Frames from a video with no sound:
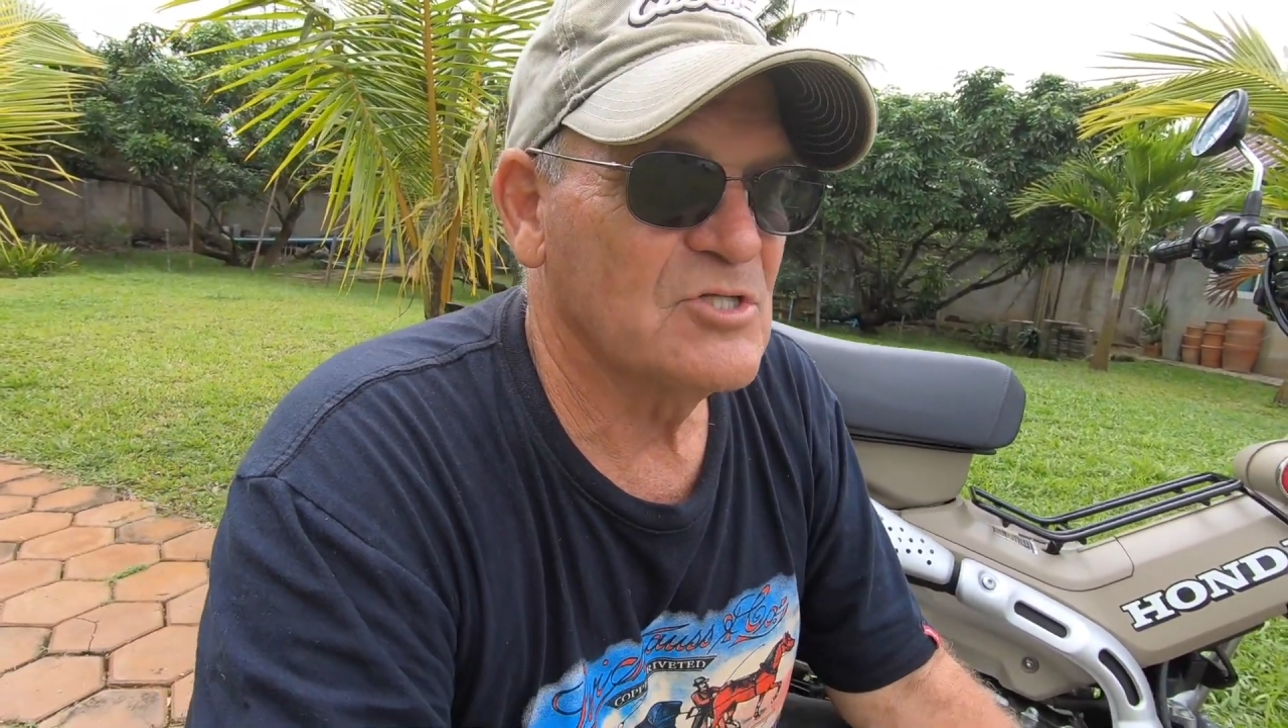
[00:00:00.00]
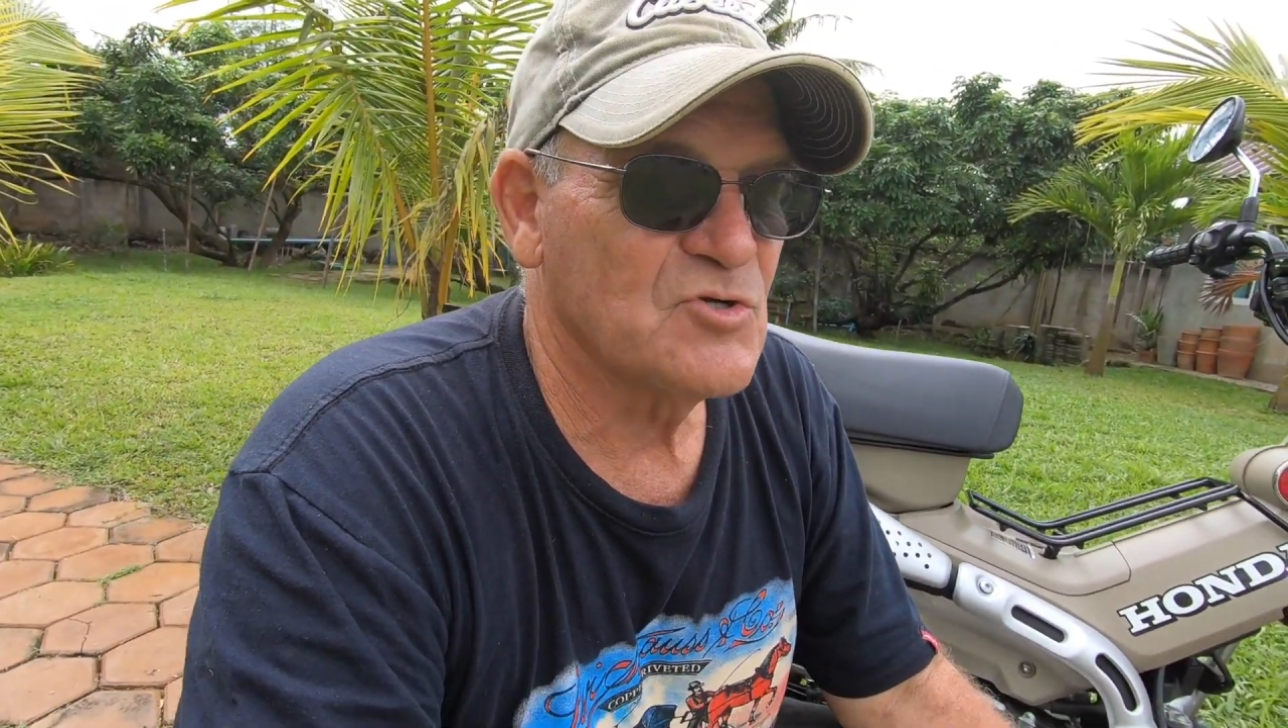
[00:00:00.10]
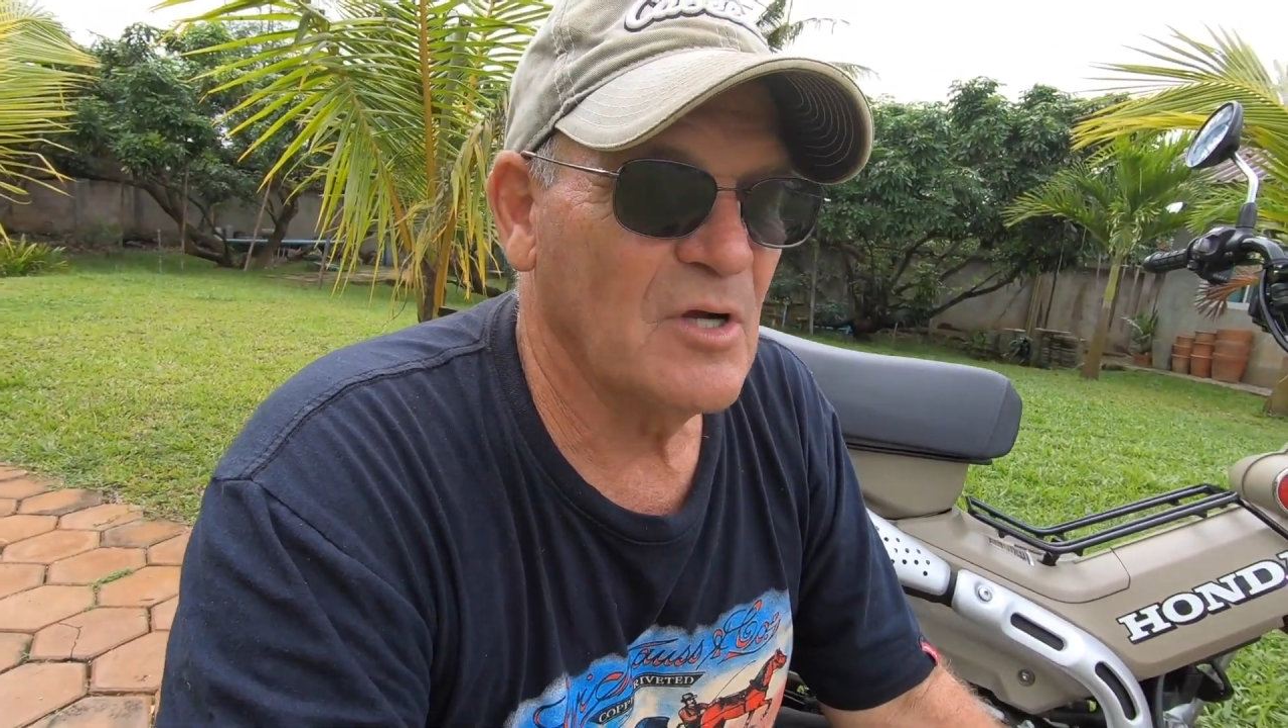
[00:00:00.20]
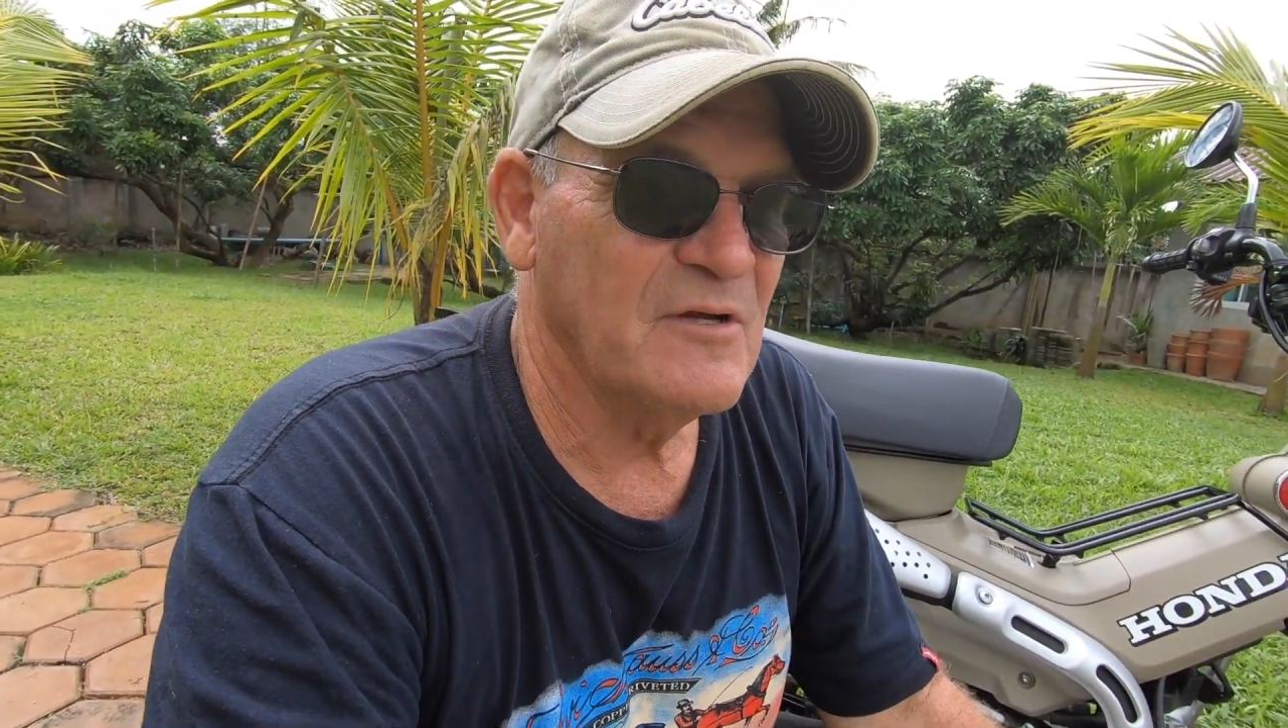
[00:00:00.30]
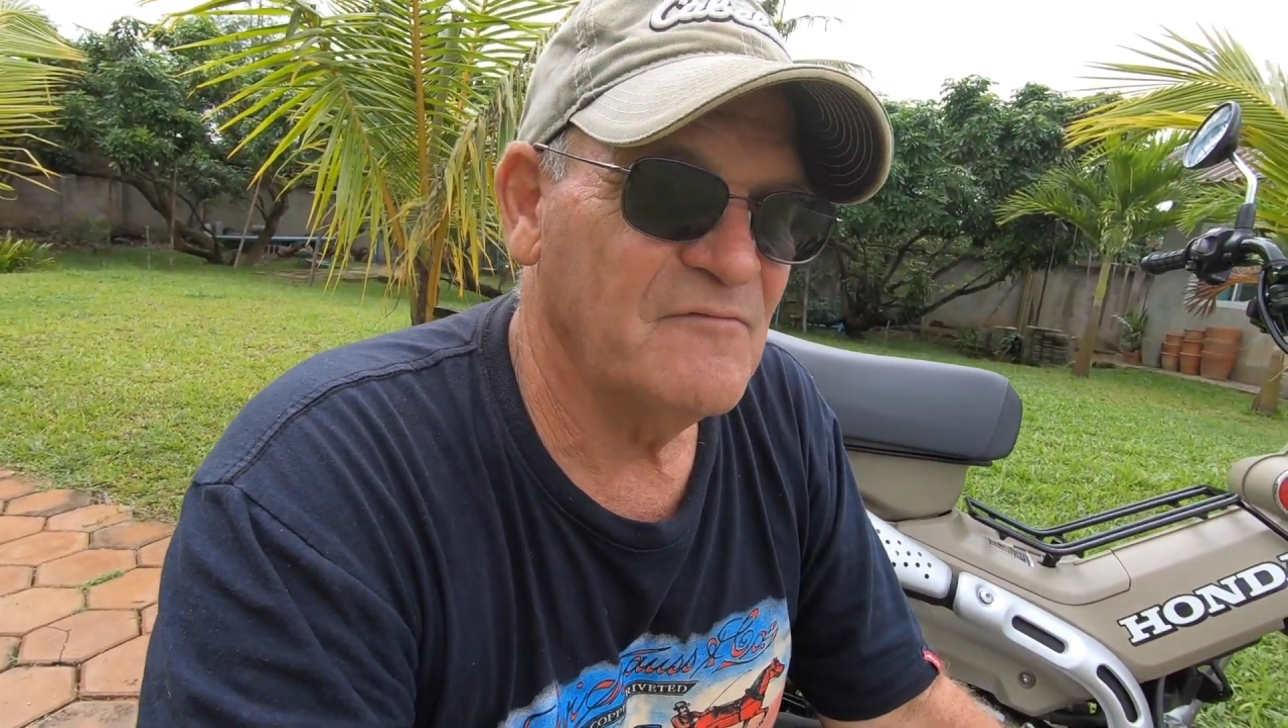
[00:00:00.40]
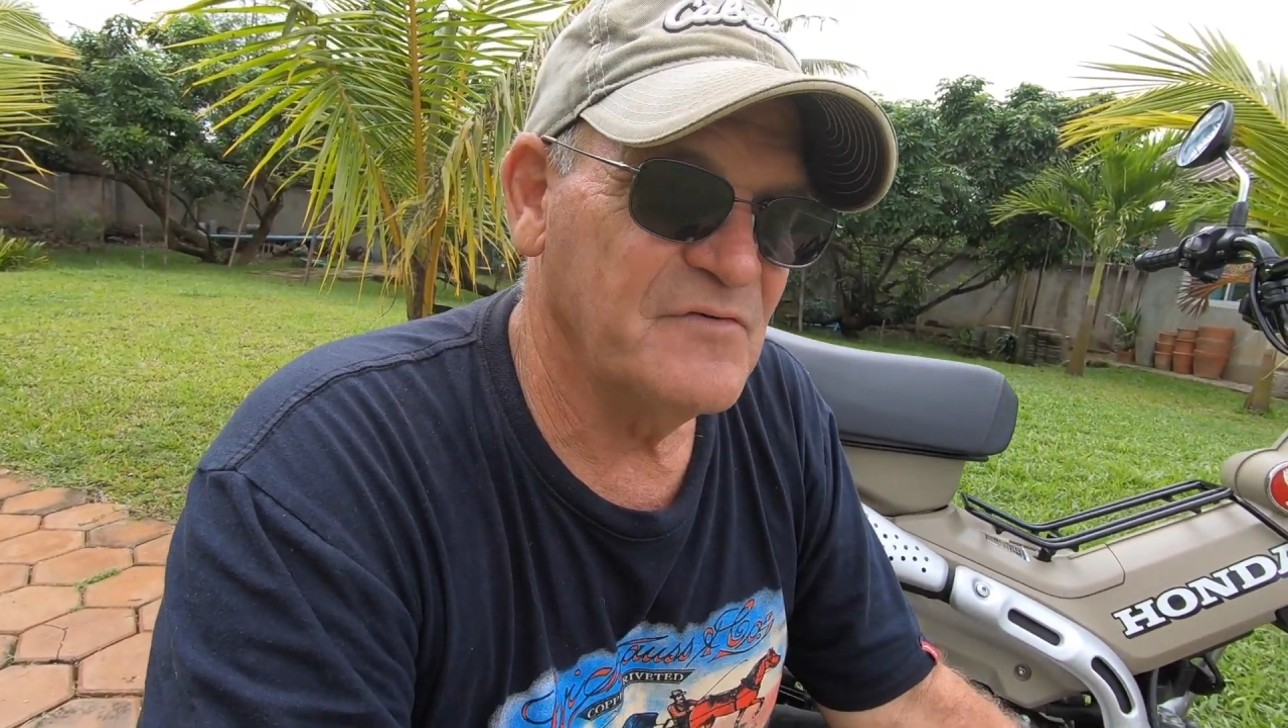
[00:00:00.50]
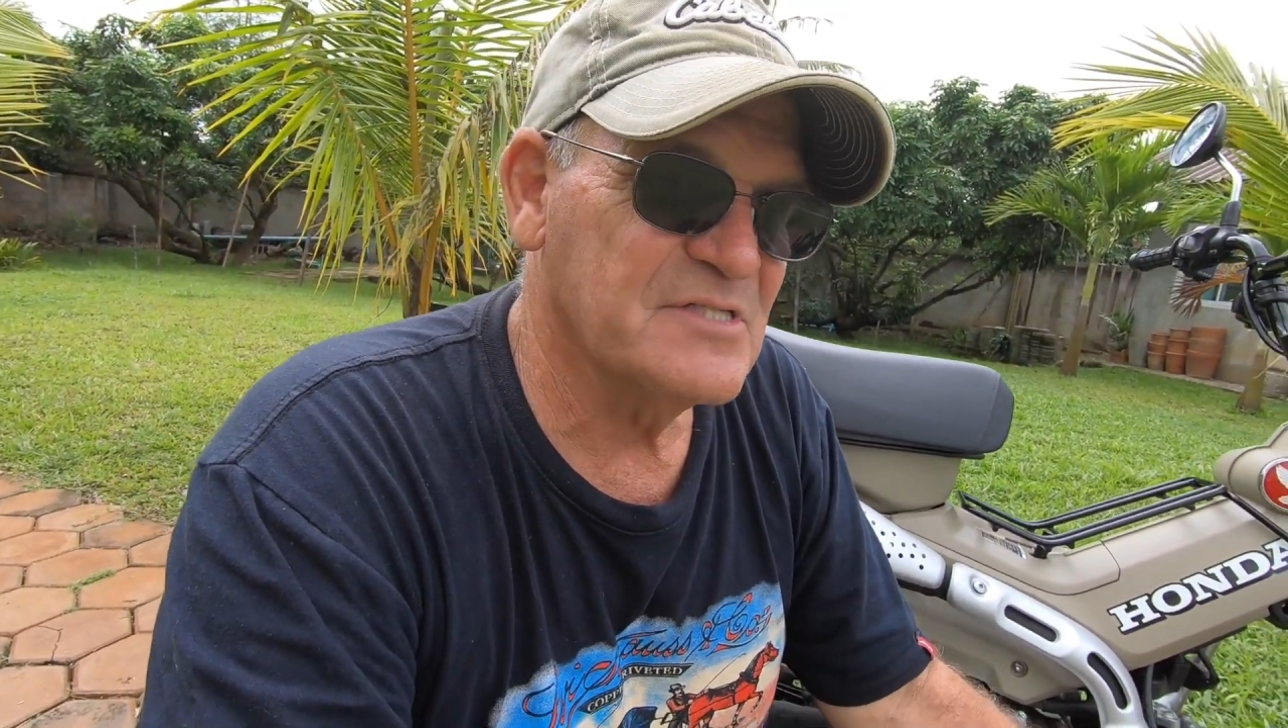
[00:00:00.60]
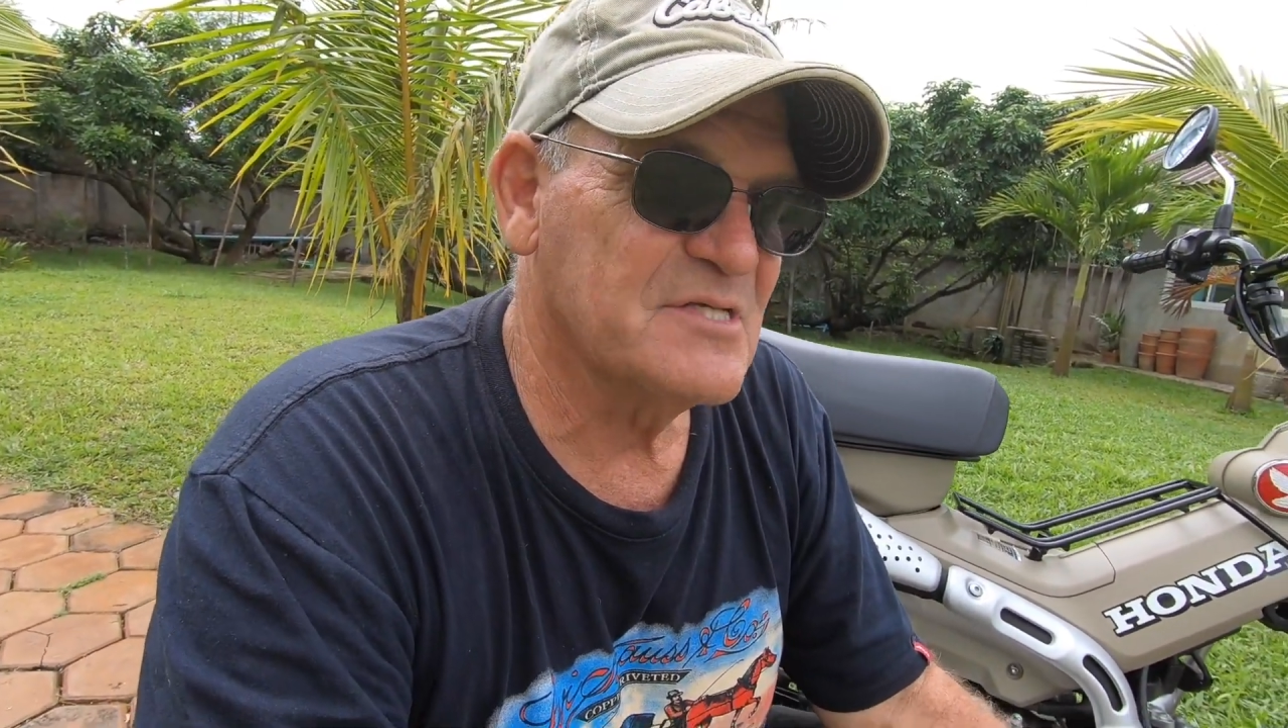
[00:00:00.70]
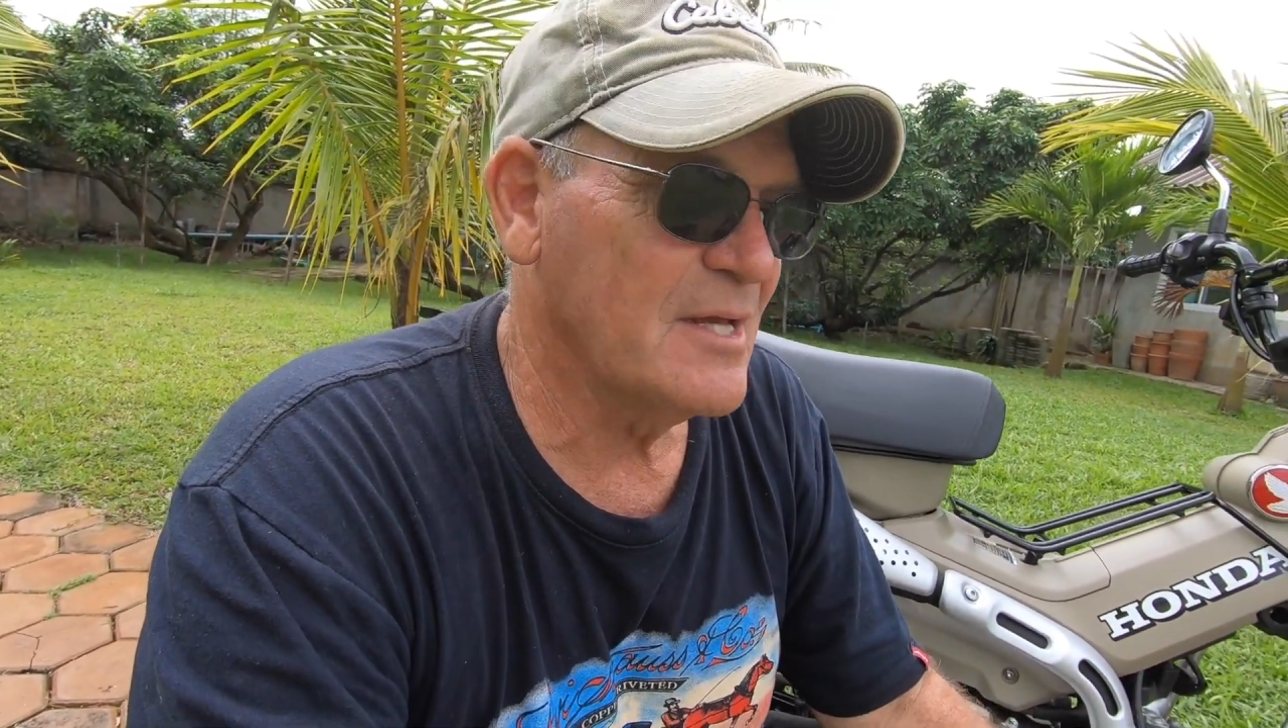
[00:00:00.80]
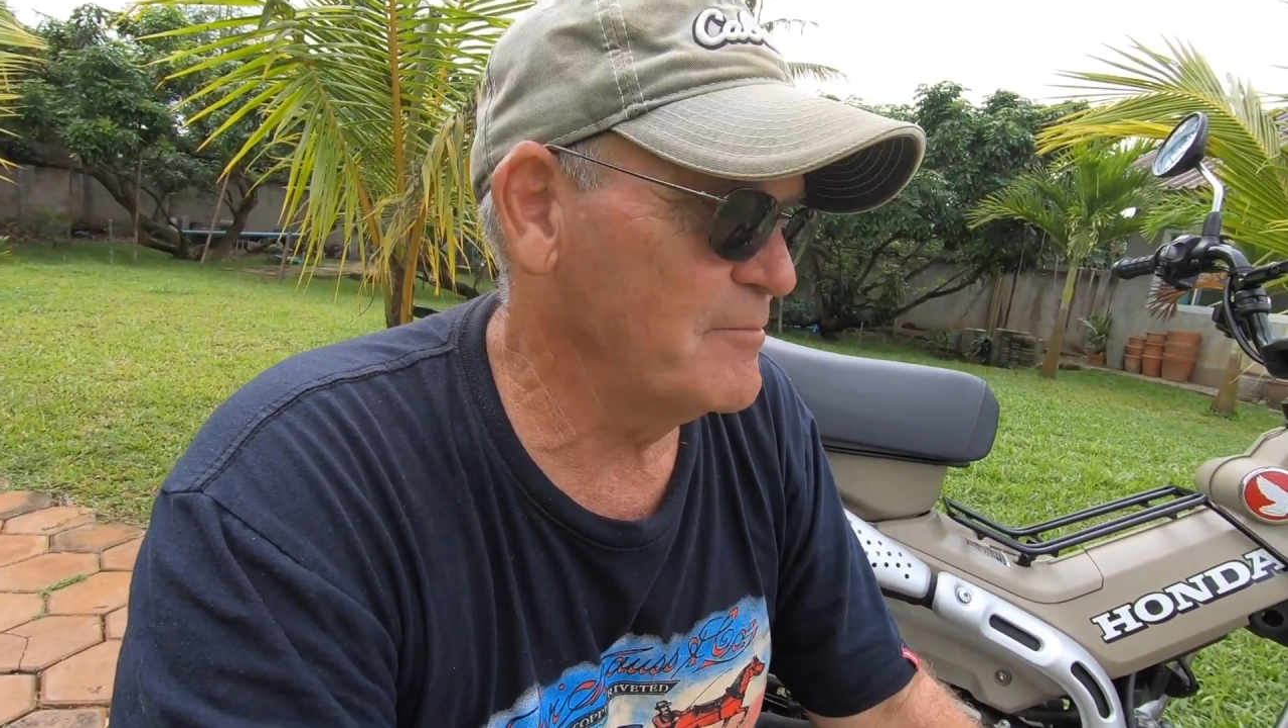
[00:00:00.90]
try and
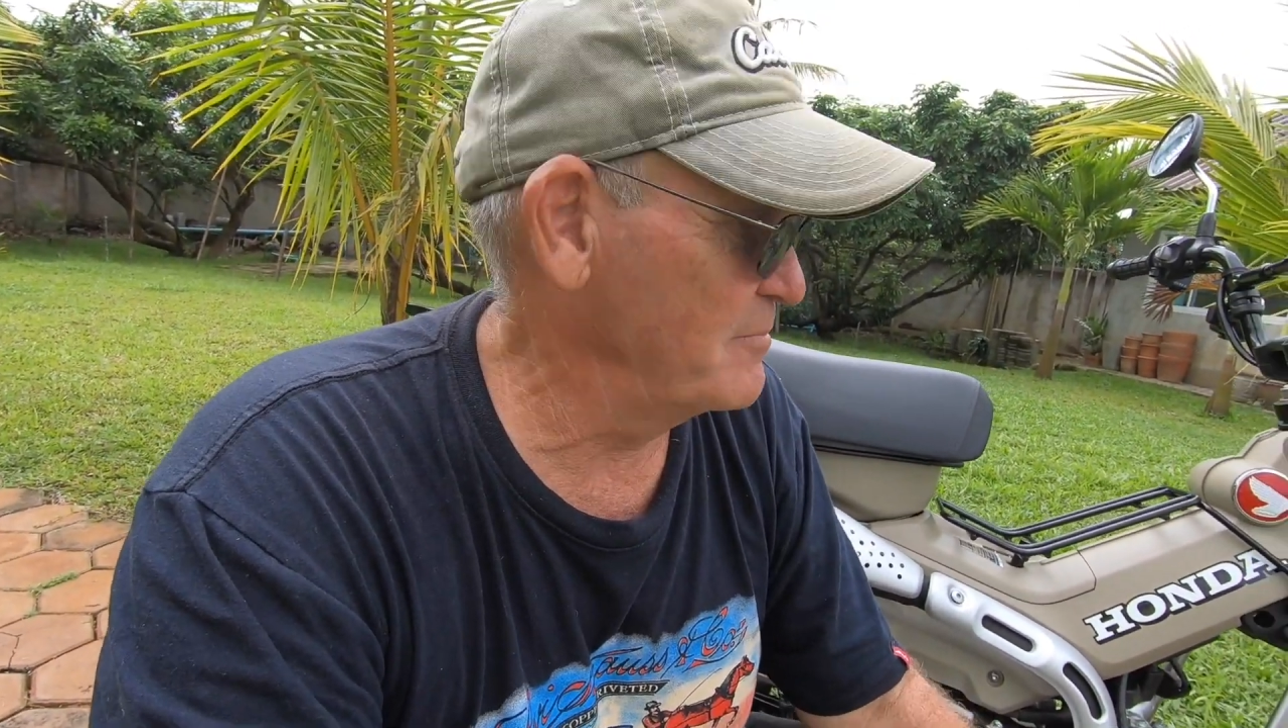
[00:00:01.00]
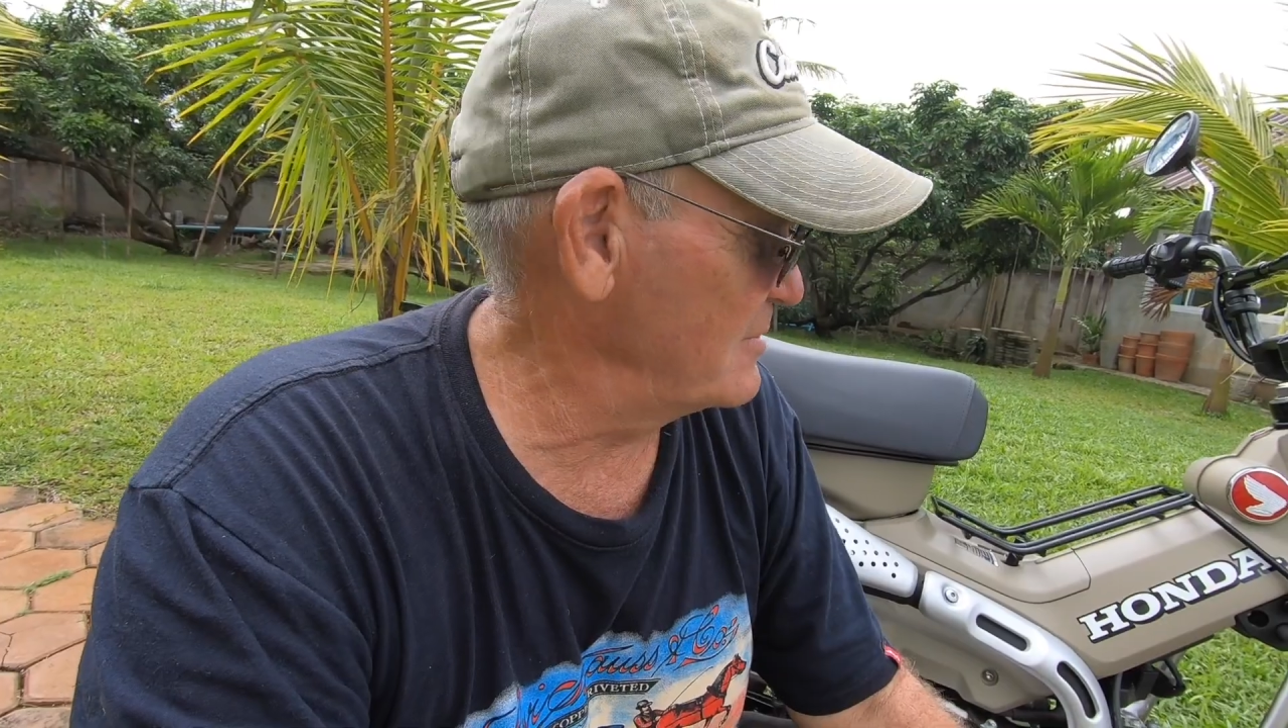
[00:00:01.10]
fix that